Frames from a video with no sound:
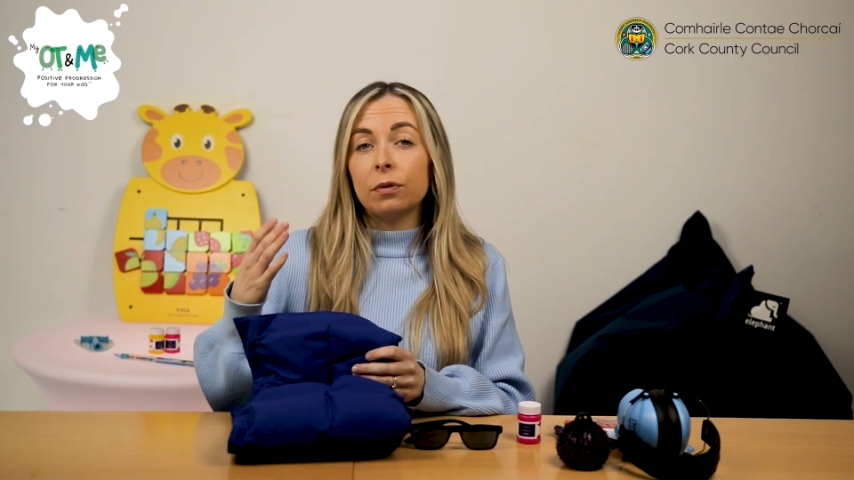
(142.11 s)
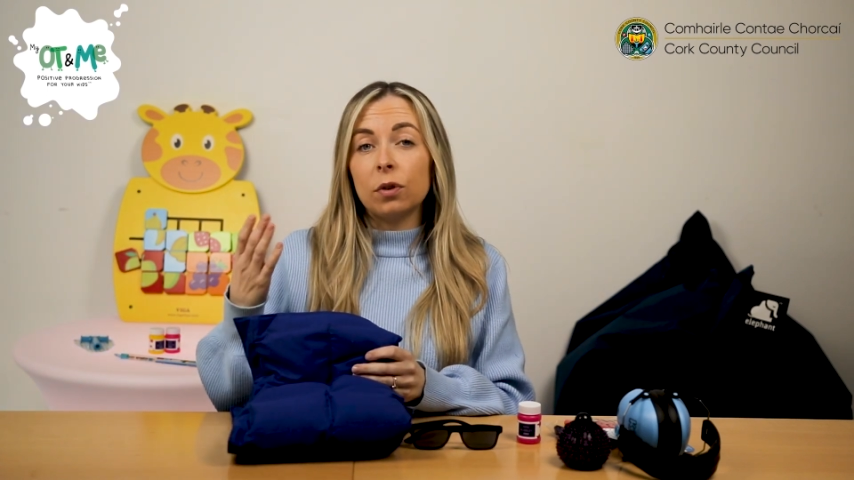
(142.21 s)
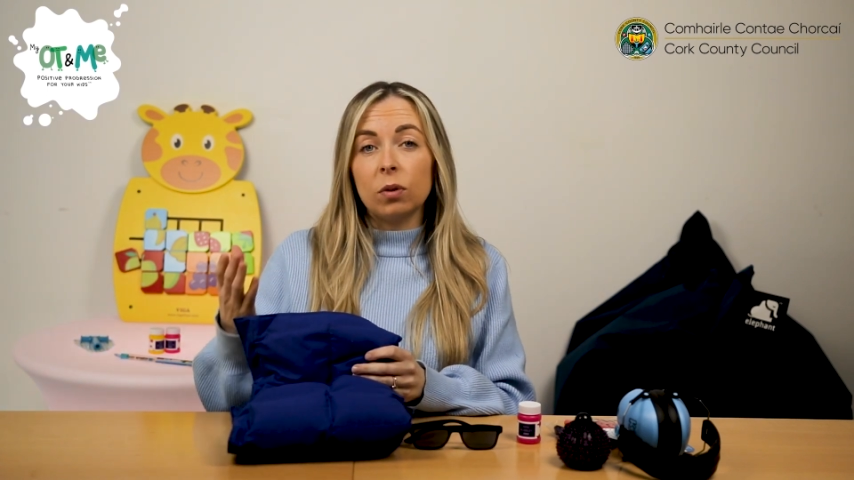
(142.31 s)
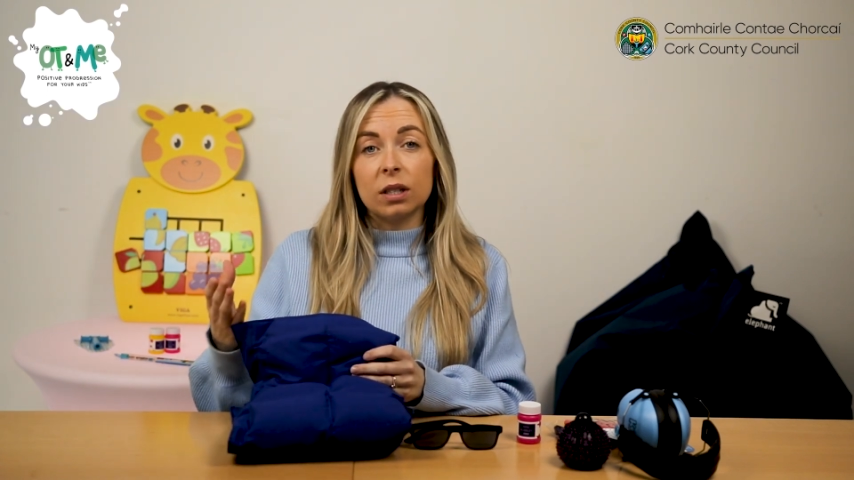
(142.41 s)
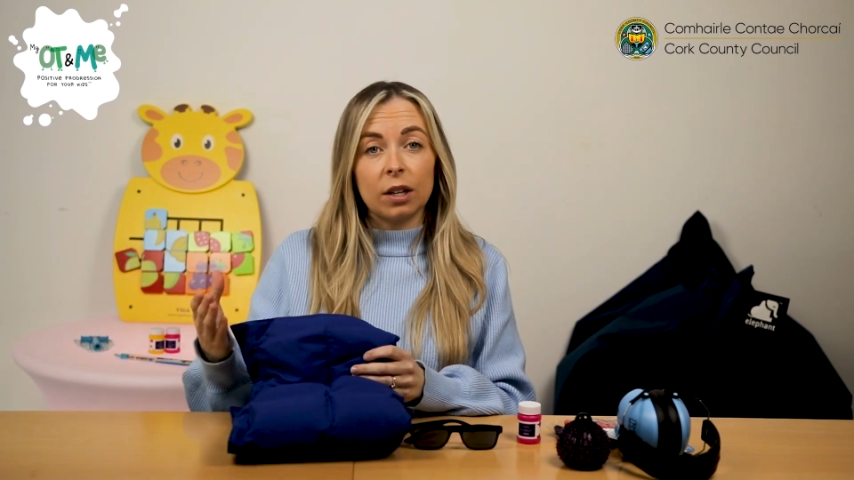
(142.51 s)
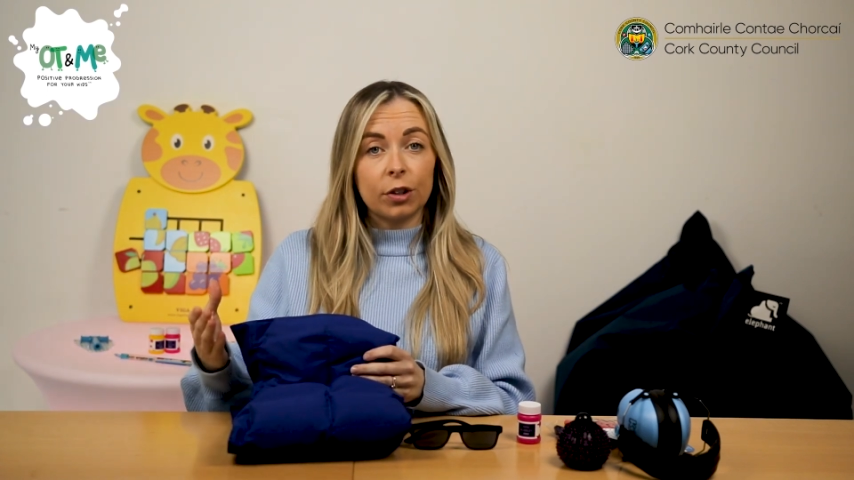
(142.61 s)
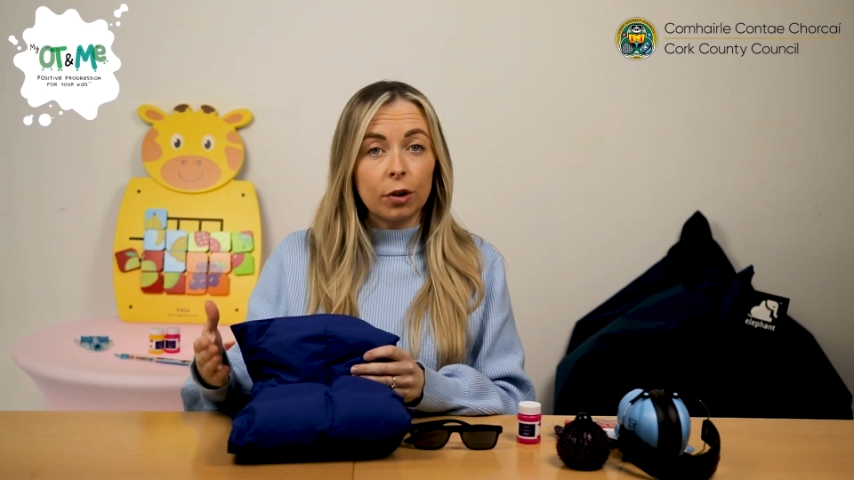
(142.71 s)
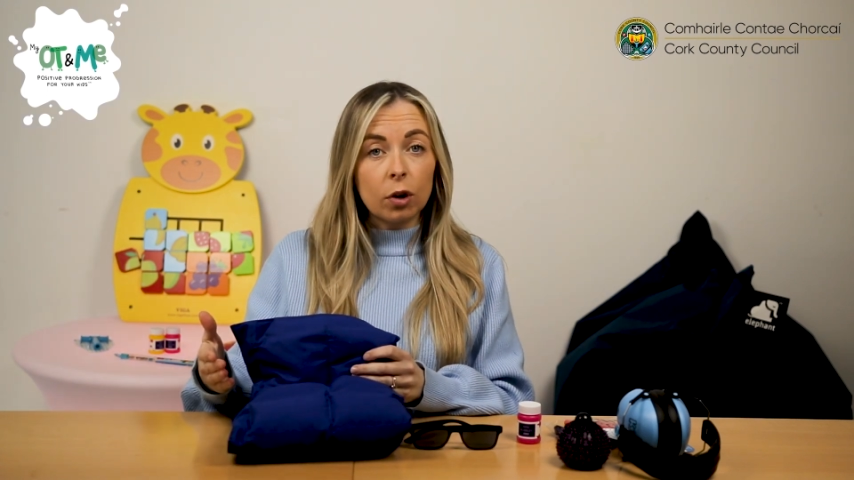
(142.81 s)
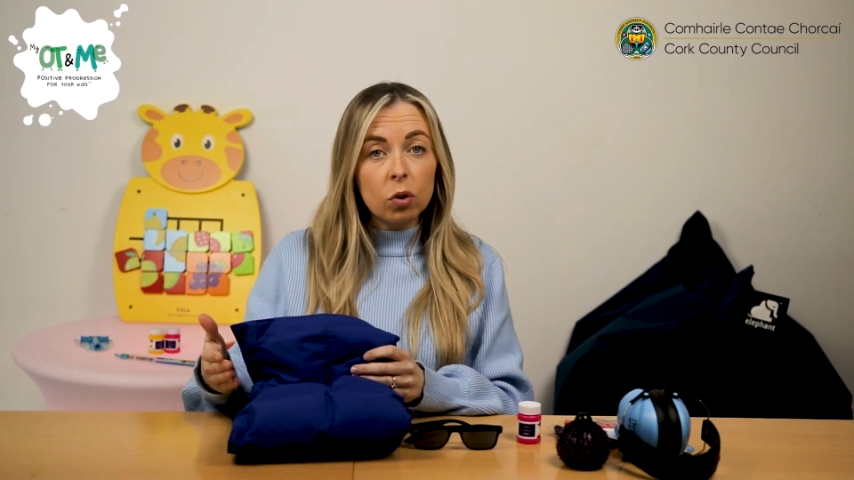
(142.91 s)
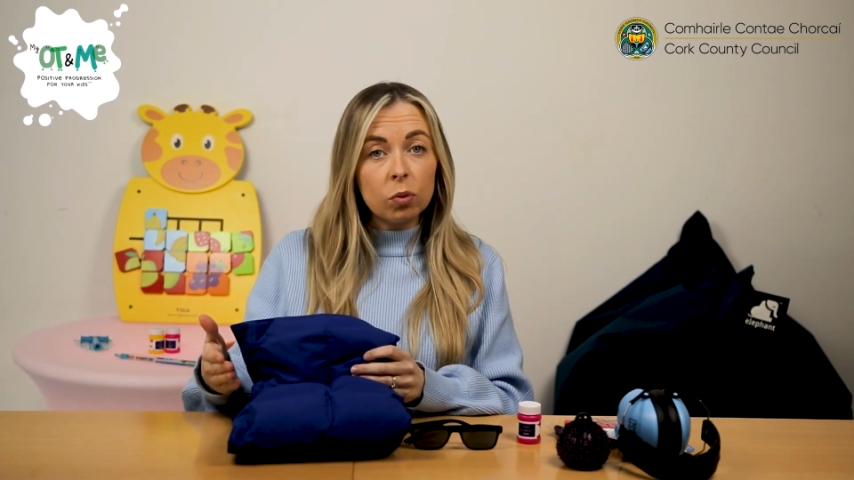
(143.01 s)
to focus on
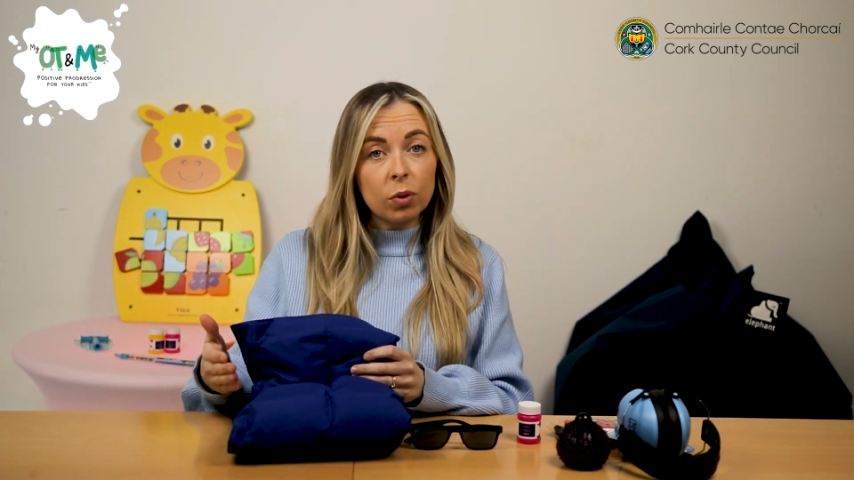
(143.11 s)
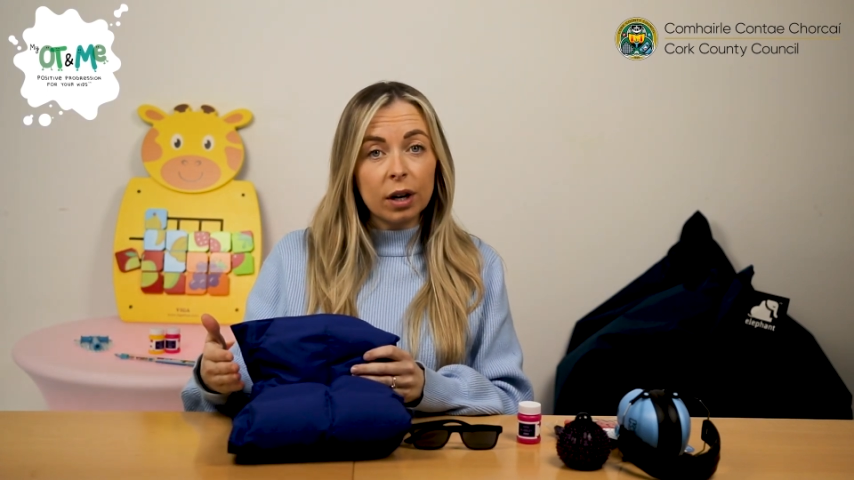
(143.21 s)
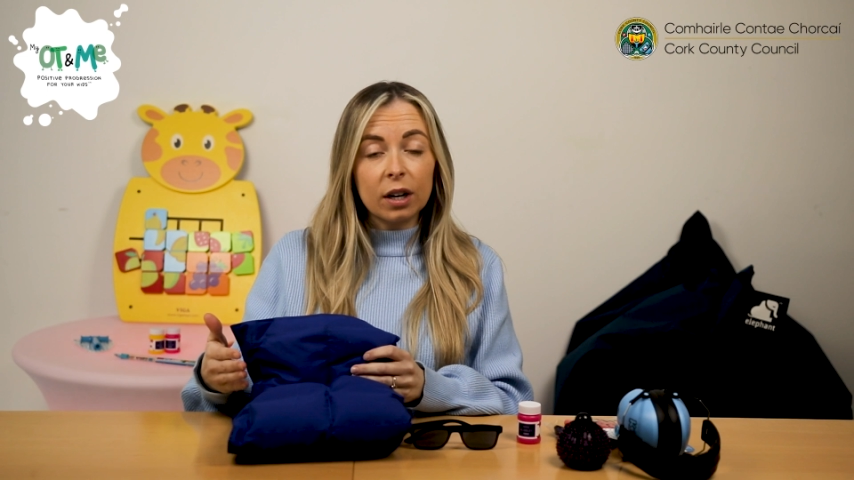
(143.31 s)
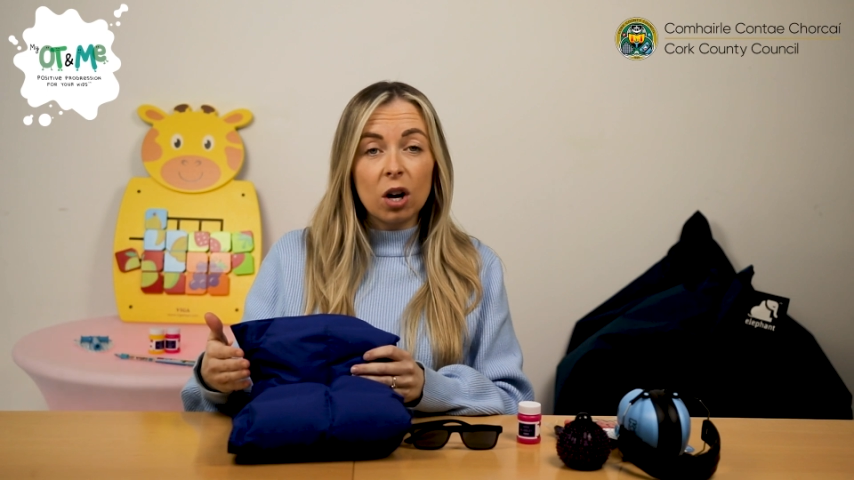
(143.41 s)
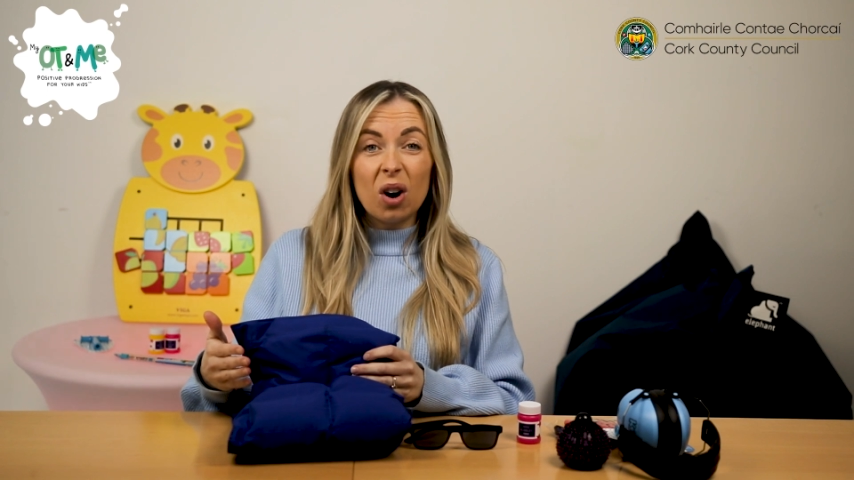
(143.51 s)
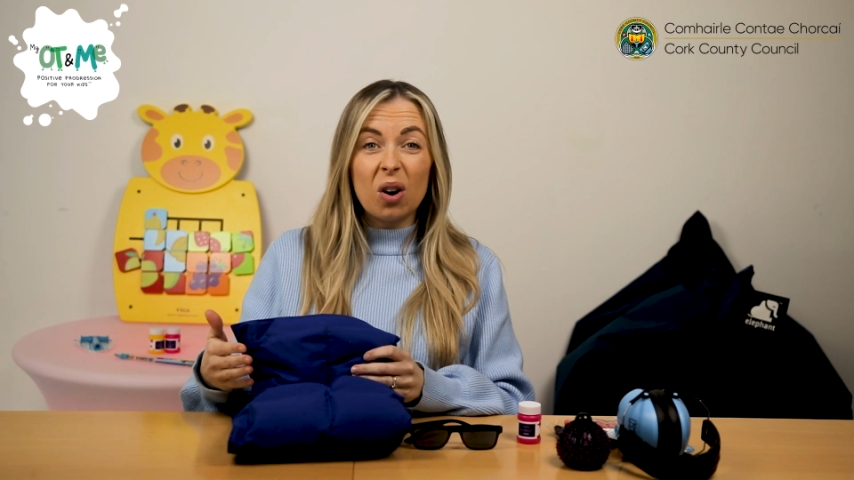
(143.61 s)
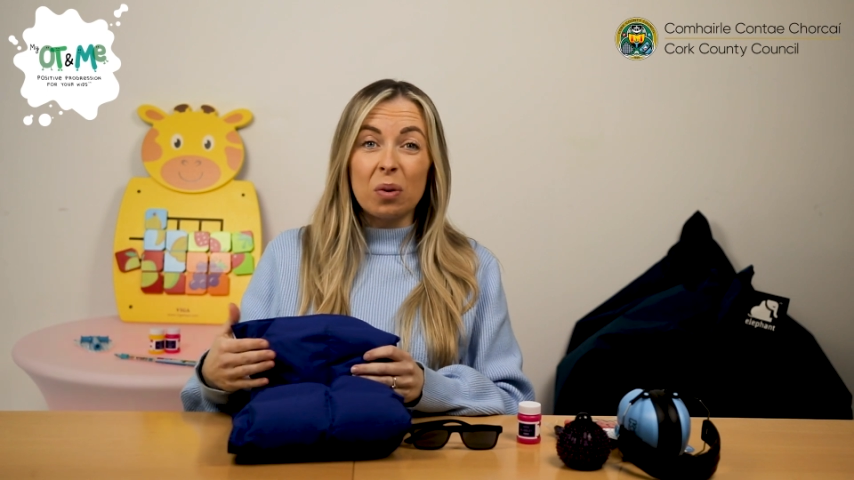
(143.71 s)
your homework,